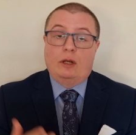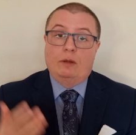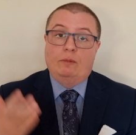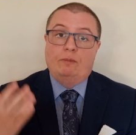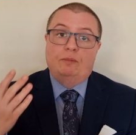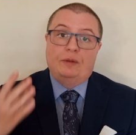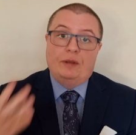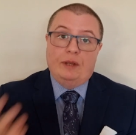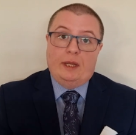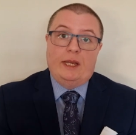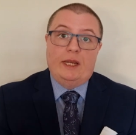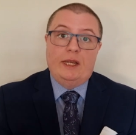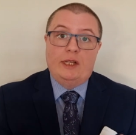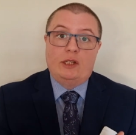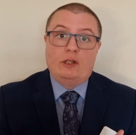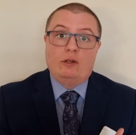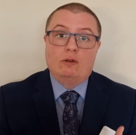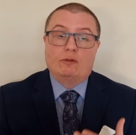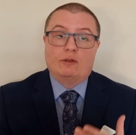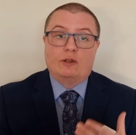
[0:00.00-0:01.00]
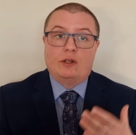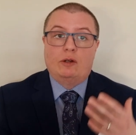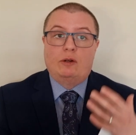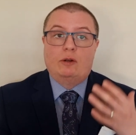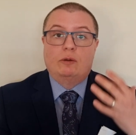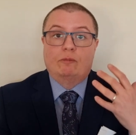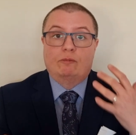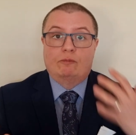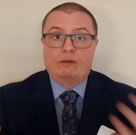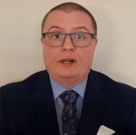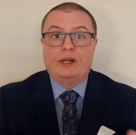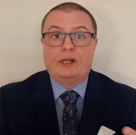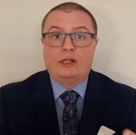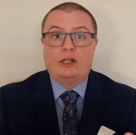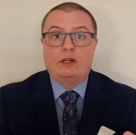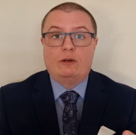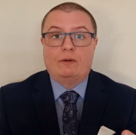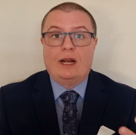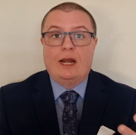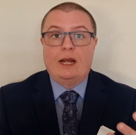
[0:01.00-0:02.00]
complete or to bring
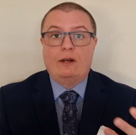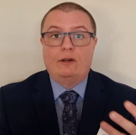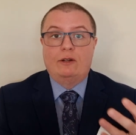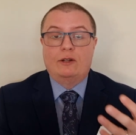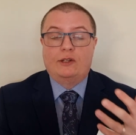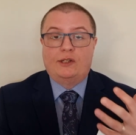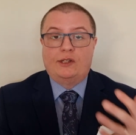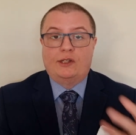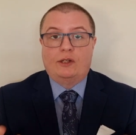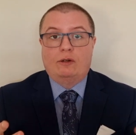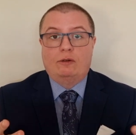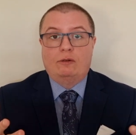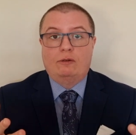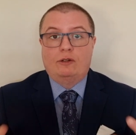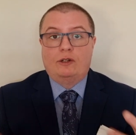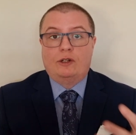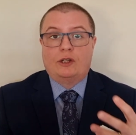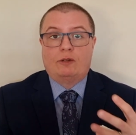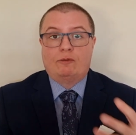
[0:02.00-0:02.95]
to an end as such,